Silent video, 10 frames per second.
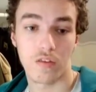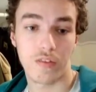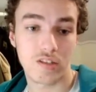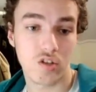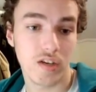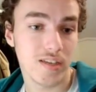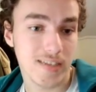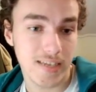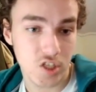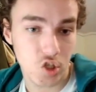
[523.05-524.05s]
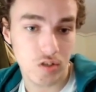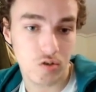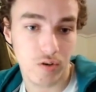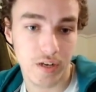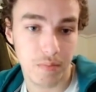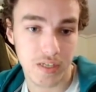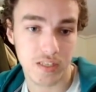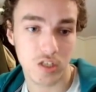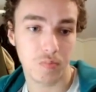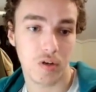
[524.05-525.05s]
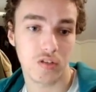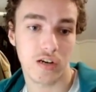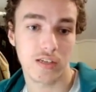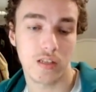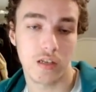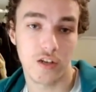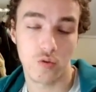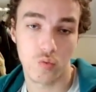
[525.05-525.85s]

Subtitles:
The answer is he shouldn't trade, because these pawns are isolated,